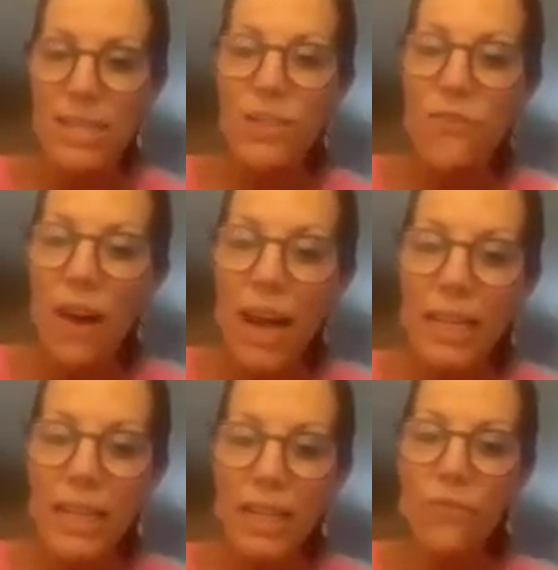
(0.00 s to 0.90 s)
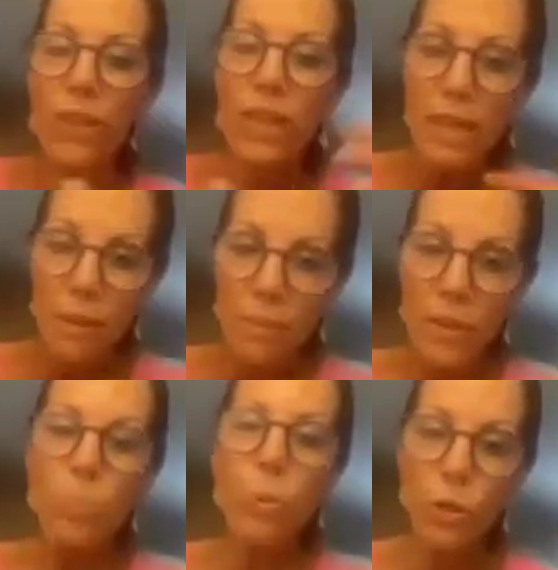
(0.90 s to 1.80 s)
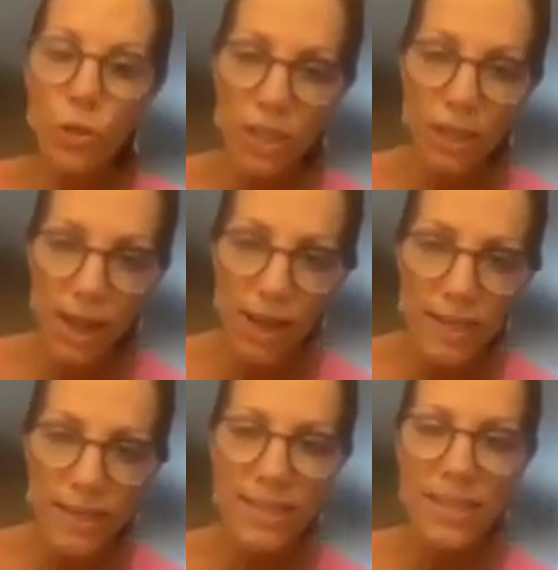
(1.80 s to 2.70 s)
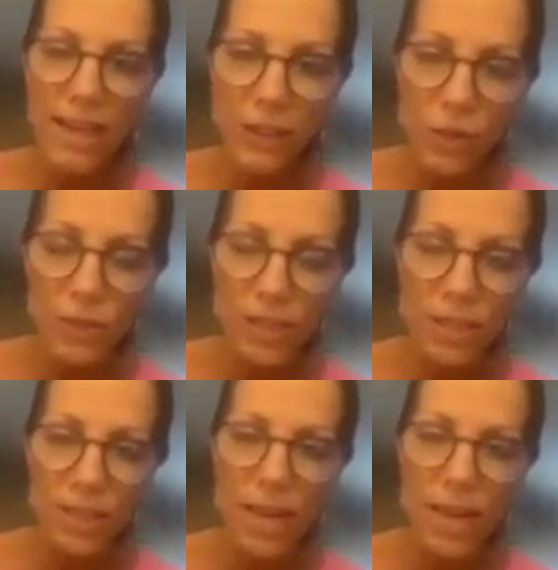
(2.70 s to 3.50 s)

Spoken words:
defining for them their personalized diagnosis